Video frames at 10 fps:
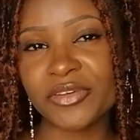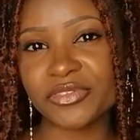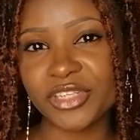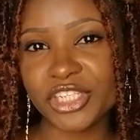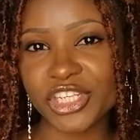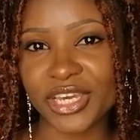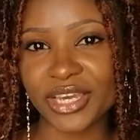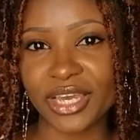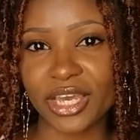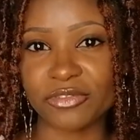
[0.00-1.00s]

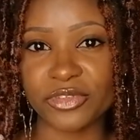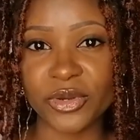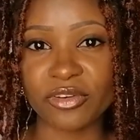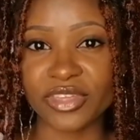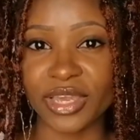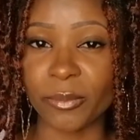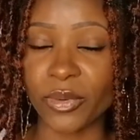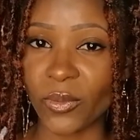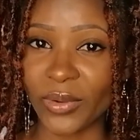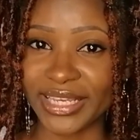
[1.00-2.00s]
feature a few of their
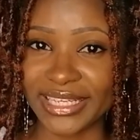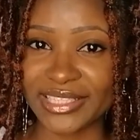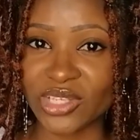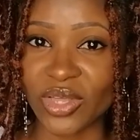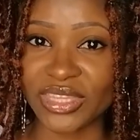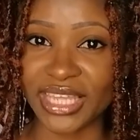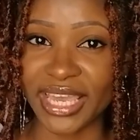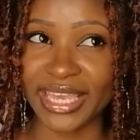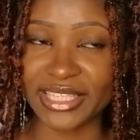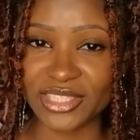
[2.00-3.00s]
employees on
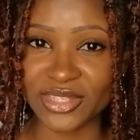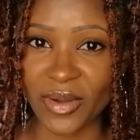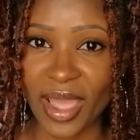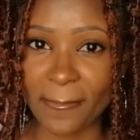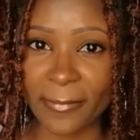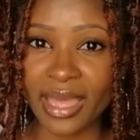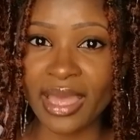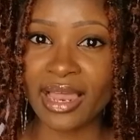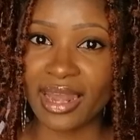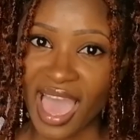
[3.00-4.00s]
their Instagram
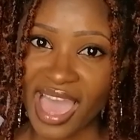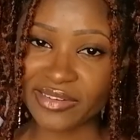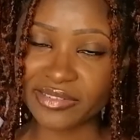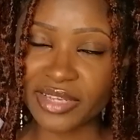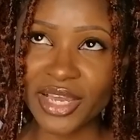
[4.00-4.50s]
live.